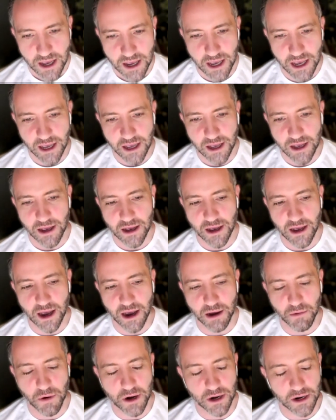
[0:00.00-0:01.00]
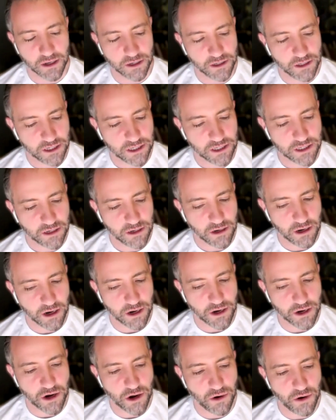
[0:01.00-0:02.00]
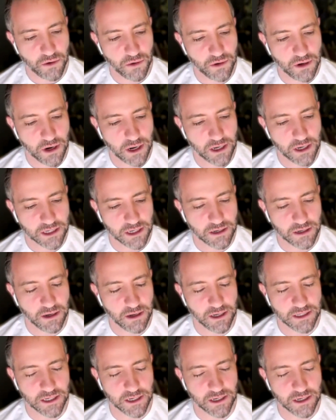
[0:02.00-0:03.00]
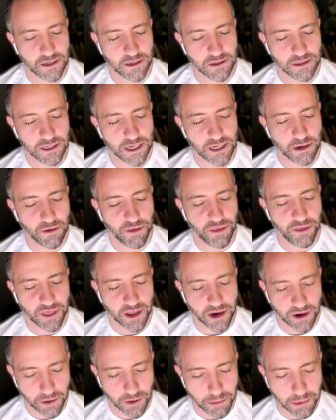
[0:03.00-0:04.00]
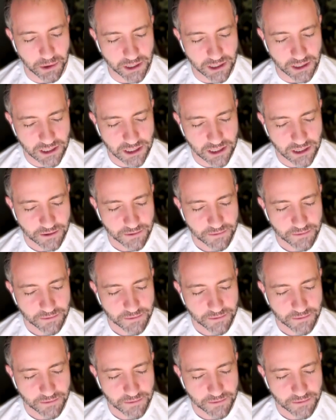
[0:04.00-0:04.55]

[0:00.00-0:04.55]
And I want to just a note as as a psychotherapist,